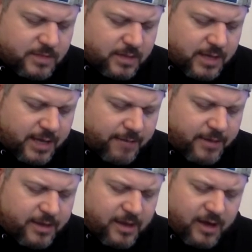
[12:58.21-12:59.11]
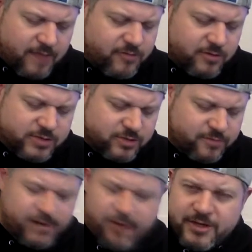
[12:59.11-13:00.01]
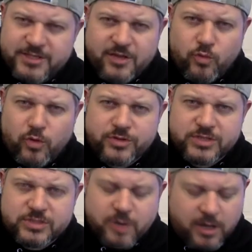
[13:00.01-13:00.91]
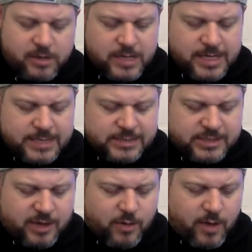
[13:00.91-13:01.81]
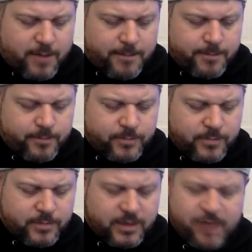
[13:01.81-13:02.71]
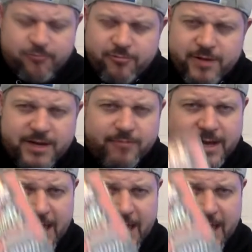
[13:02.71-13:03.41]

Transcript: And I've got sort of various other ones as well. So, yeah, really, really